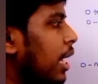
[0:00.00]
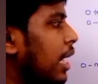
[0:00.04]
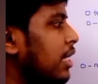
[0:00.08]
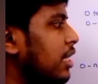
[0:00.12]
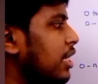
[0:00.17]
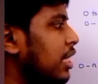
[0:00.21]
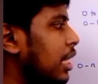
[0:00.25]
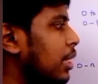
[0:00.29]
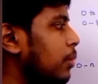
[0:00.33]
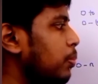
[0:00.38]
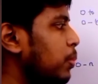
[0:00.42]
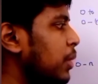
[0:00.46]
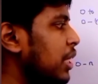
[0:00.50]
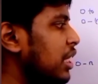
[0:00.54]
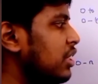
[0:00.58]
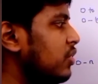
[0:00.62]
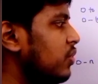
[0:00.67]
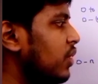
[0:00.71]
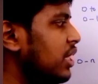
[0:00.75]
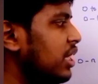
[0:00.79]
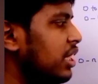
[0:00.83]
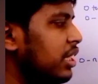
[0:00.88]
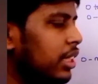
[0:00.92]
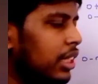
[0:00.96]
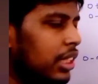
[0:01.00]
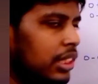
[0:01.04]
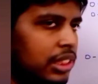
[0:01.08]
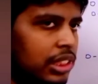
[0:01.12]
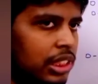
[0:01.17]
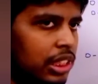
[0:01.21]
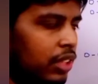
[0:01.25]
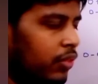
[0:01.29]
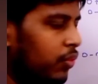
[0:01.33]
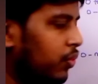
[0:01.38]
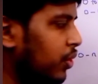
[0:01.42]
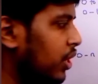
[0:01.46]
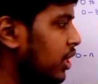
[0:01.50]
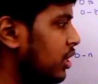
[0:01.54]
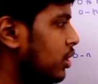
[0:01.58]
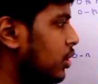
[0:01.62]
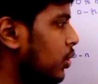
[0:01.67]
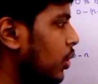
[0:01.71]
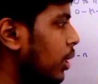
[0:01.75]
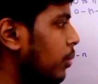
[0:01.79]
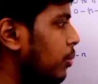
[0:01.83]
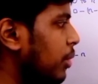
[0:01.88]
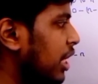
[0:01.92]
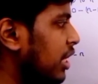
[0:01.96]
At n plus 1 iteration it fails,
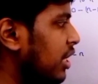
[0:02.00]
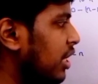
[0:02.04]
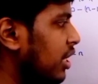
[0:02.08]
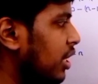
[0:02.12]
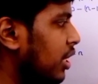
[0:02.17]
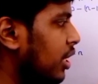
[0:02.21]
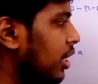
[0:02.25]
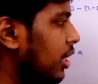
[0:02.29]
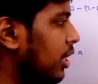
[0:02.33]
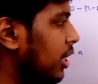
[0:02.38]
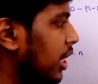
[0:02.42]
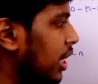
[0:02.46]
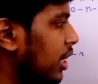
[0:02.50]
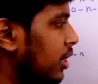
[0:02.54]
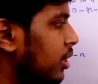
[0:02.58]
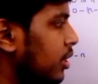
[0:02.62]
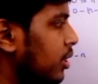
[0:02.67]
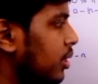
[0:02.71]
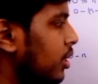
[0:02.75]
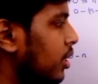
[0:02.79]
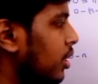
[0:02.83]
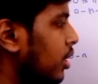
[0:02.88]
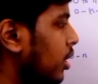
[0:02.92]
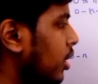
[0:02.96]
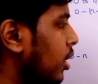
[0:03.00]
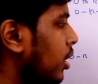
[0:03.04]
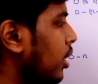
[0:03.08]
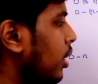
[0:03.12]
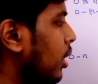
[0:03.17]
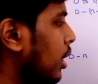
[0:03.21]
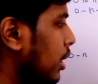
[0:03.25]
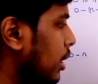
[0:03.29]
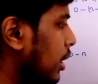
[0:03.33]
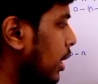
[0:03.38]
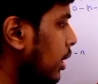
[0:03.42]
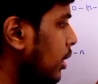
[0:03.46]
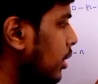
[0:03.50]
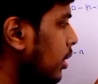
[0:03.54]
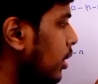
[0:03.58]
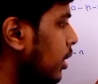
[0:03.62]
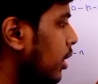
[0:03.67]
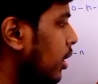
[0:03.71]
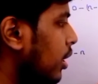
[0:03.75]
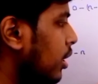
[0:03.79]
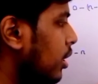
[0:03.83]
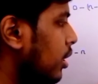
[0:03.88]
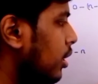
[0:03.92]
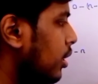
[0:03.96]
so I'm writing here n.
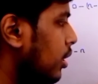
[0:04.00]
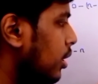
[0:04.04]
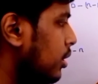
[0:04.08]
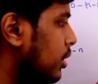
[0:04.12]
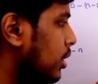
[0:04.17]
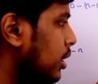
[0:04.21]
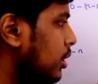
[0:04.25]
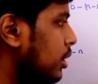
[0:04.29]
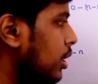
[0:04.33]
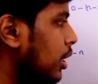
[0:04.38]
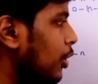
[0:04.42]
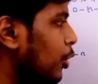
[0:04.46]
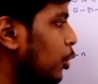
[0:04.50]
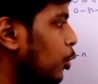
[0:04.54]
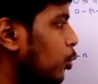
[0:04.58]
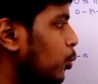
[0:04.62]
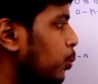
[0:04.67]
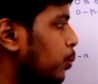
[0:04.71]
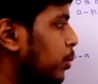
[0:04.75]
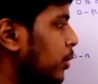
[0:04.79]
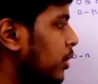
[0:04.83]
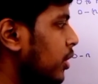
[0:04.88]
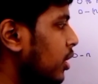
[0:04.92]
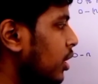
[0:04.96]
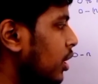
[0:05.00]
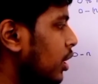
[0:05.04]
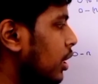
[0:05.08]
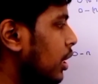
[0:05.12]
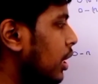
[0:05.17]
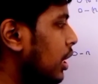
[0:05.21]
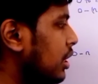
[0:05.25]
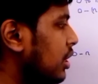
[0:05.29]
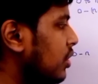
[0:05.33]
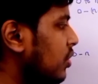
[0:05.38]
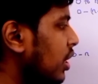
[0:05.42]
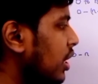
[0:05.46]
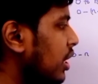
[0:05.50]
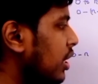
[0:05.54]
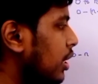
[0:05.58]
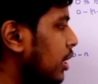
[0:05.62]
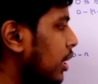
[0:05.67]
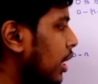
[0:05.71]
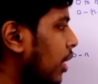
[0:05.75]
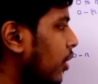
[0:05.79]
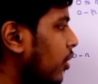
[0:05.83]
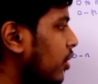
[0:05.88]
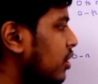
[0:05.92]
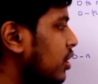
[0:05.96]
Then this is a loop, that's why
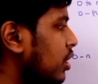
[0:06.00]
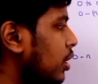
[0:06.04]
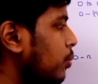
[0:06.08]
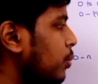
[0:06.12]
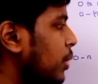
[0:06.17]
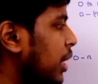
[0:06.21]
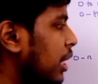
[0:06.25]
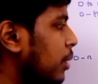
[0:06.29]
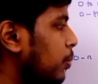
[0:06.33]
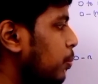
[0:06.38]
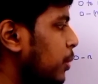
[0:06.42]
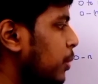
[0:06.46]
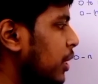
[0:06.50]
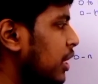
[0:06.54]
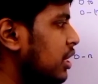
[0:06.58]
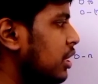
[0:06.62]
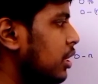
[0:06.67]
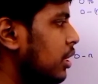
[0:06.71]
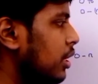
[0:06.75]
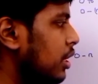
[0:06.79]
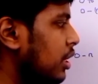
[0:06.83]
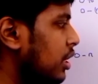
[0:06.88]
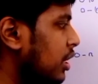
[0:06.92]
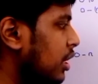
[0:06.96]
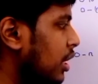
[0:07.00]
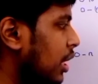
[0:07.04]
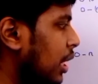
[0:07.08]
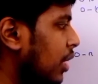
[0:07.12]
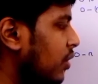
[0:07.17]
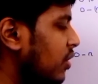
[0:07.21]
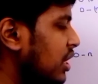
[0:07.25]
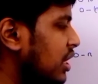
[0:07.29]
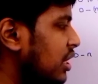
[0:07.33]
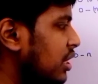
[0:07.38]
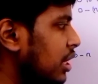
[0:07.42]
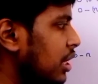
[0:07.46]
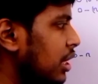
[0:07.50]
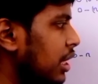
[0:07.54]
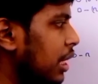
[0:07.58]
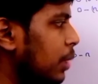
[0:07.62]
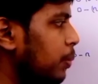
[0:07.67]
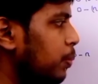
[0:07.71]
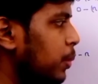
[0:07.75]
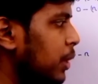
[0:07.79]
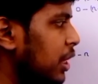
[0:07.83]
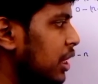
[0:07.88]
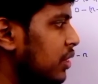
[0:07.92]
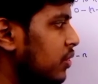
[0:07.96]
it travels from it travels till
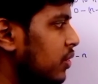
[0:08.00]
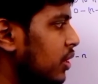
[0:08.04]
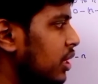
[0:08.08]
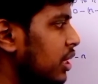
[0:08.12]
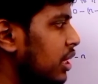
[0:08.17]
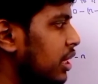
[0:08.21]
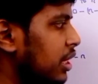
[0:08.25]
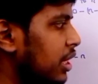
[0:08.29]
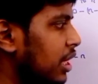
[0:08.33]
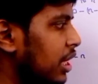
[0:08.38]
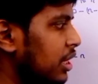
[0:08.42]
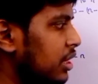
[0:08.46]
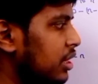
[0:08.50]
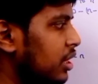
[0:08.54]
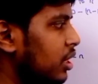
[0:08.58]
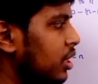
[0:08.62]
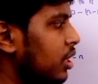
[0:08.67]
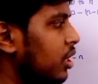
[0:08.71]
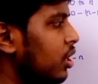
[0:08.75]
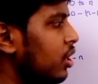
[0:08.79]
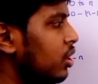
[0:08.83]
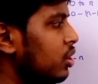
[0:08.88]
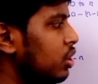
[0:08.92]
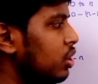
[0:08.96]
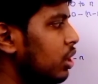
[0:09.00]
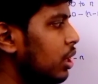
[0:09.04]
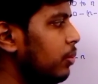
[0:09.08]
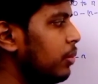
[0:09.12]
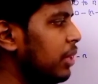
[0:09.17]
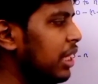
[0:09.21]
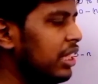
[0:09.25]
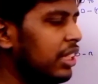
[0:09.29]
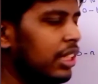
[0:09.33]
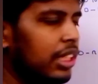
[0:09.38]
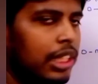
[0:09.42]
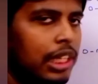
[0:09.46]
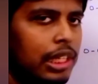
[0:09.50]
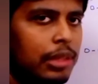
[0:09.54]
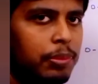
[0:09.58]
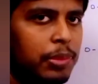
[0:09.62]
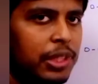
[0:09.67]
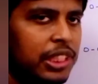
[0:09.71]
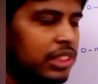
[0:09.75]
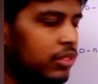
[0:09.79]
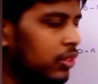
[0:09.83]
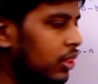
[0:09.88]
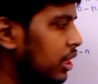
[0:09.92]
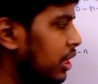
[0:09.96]
n plus 1 iteration, so I'm writing n
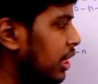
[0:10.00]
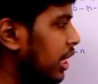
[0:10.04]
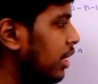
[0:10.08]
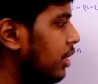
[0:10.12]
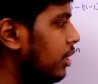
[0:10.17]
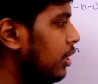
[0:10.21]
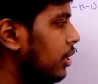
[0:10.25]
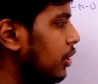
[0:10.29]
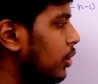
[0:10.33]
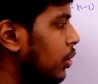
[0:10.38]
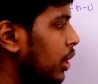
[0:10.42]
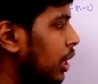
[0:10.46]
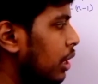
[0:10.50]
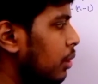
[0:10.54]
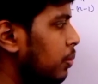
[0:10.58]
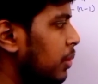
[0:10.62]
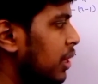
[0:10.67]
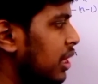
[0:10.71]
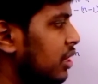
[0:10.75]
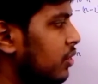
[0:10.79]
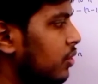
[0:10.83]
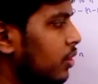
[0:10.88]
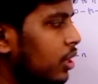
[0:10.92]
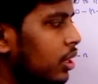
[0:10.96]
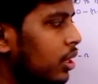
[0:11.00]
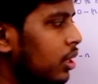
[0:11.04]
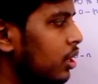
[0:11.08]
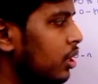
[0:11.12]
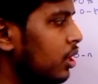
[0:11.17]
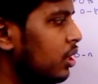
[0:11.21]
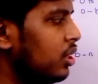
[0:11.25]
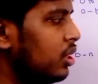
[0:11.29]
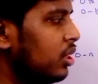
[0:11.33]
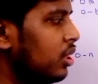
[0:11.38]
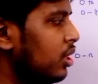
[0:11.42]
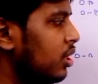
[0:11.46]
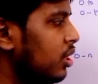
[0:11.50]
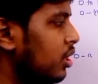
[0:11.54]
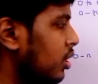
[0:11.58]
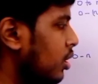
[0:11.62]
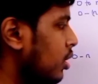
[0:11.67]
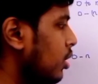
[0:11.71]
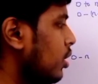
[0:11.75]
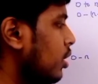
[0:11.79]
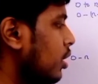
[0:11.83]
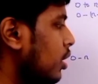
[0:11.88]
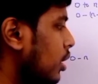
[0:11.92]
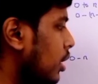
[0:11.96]
plus 1, n into n plus 1.
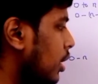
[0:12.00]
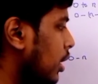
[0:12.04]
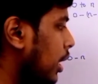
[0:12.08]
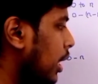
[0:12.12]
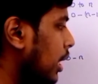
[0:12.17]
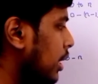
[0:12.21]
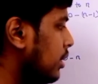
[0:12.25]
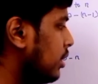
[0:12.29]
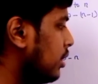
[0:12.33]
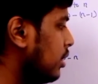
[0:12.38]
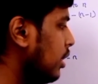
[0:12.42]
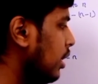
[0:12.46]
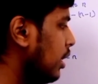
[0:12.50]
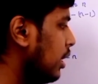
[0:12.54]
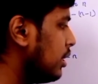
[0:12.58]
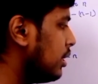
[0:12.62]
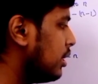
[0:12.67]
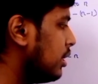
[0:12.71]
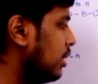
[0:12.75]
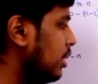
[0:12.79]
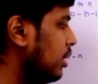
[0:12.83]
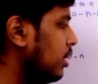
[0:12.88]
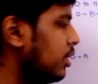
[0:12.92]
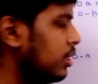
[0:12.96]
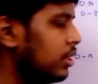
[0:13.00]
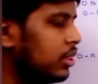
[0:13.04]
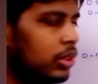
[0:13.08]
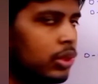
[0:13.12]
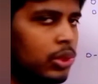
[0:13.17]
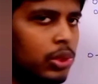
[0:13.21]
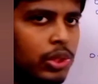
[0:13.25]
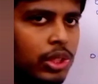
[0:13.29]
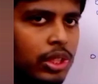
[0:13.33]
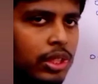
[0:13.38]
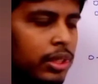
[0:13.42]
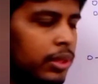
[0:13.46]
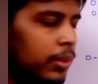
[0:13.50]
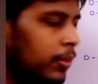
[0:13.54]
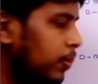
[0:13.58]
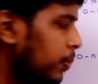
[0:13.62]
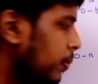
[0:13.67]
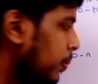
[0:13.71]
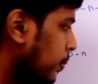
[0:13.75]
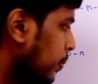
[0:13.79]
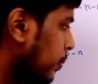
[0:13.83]
Next, let's see this code.